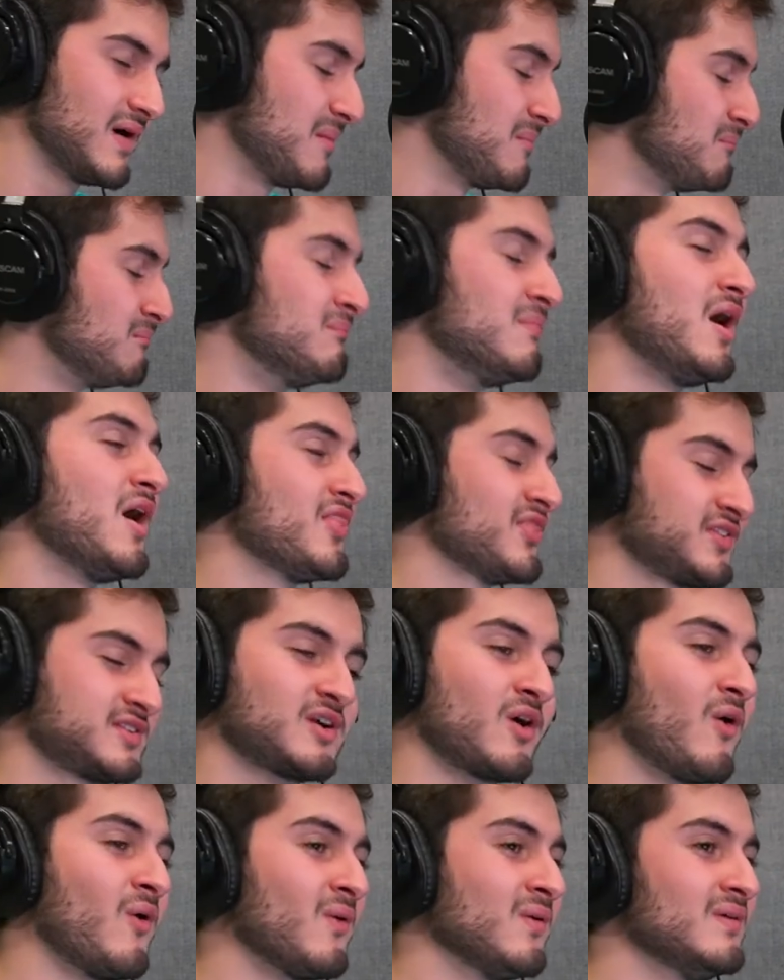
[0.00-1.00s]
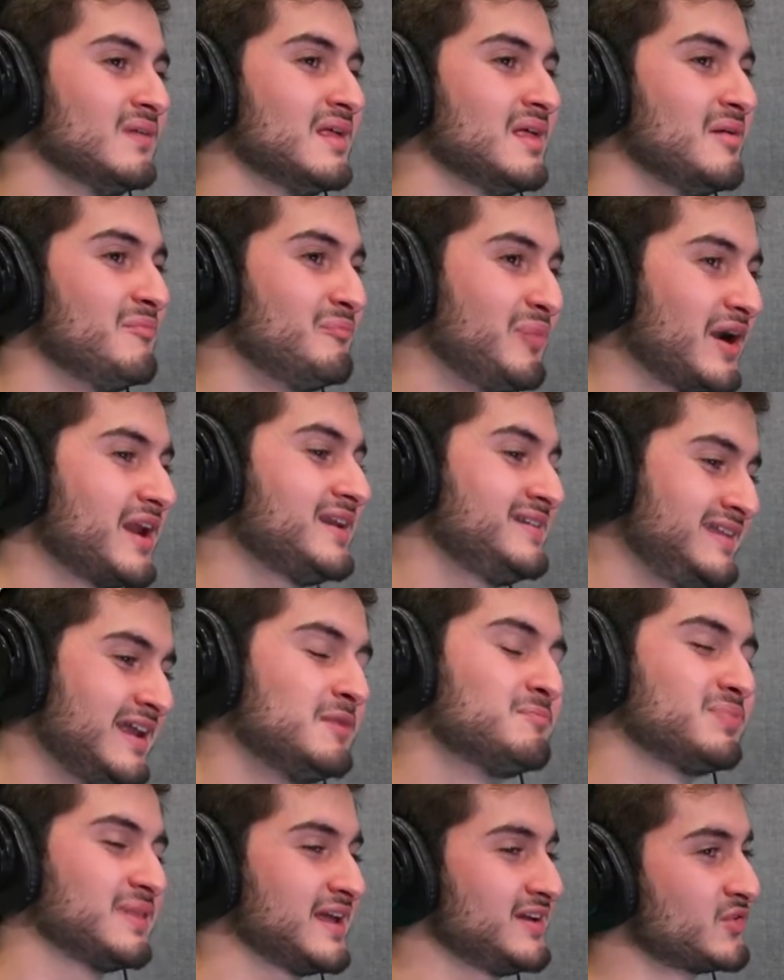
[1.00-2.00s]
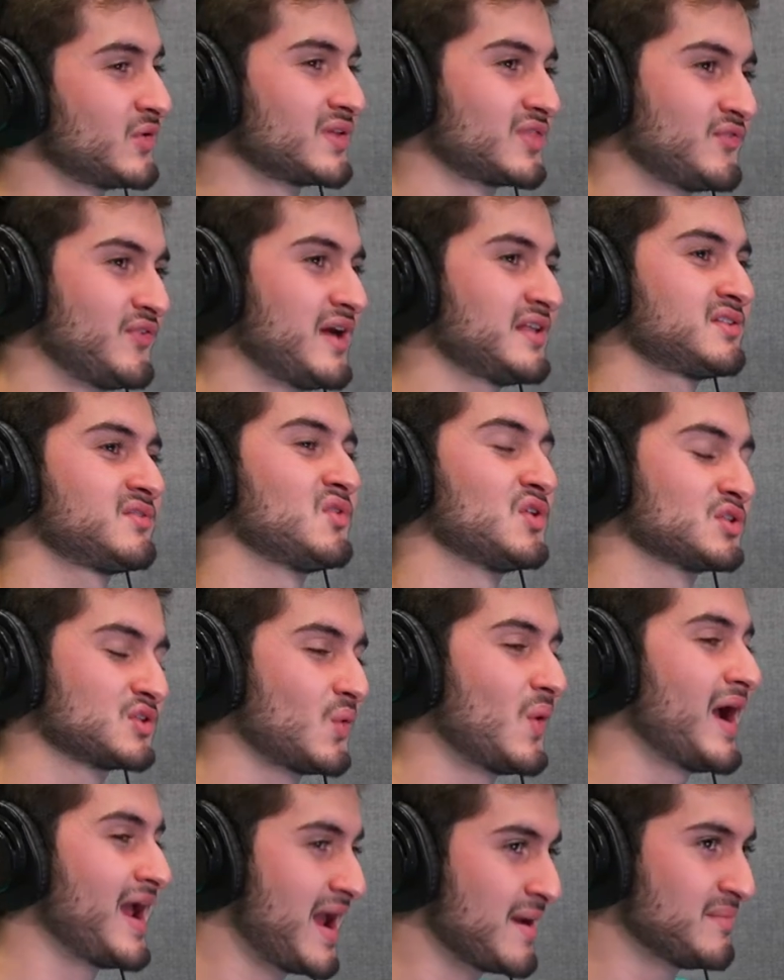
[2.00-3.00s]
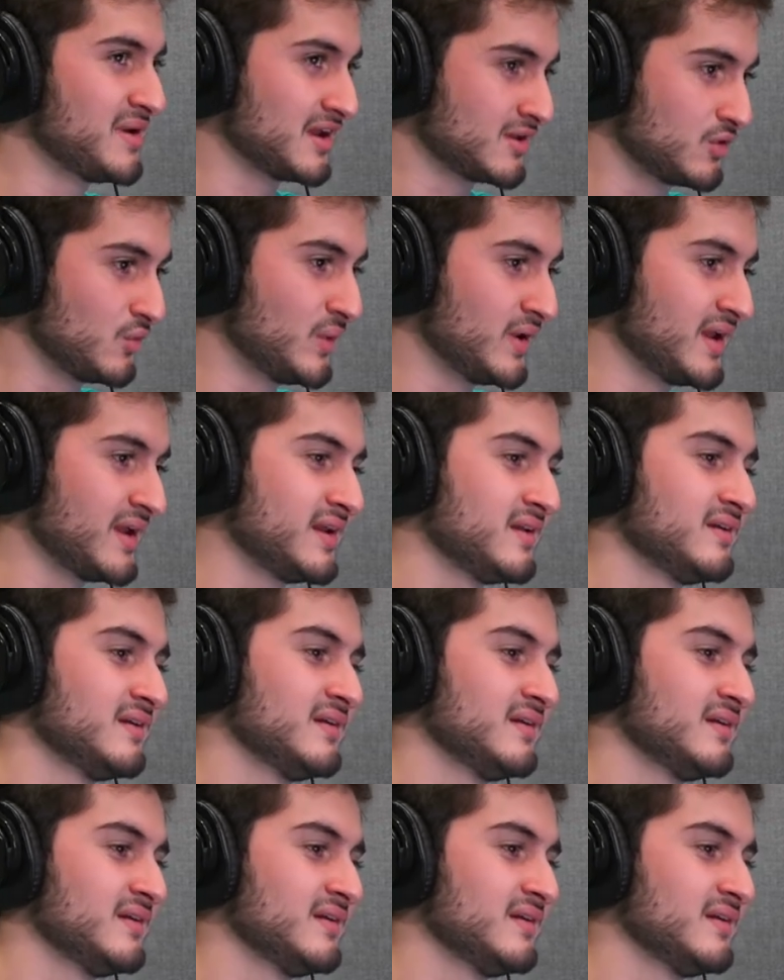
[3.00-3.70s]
months ago, but it did play during the festival, so I am including it.